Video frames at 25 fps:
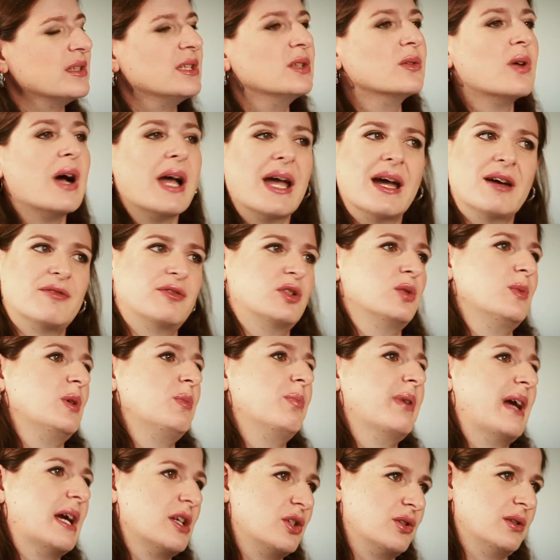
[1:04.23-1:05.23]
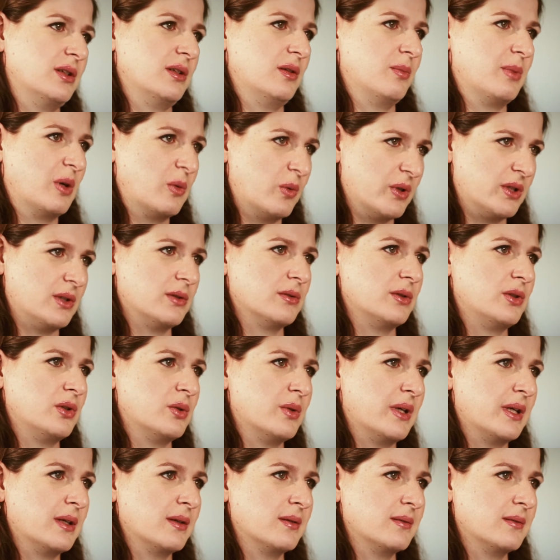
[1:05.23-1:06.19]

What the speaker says: You have to be passionate about what you're doing.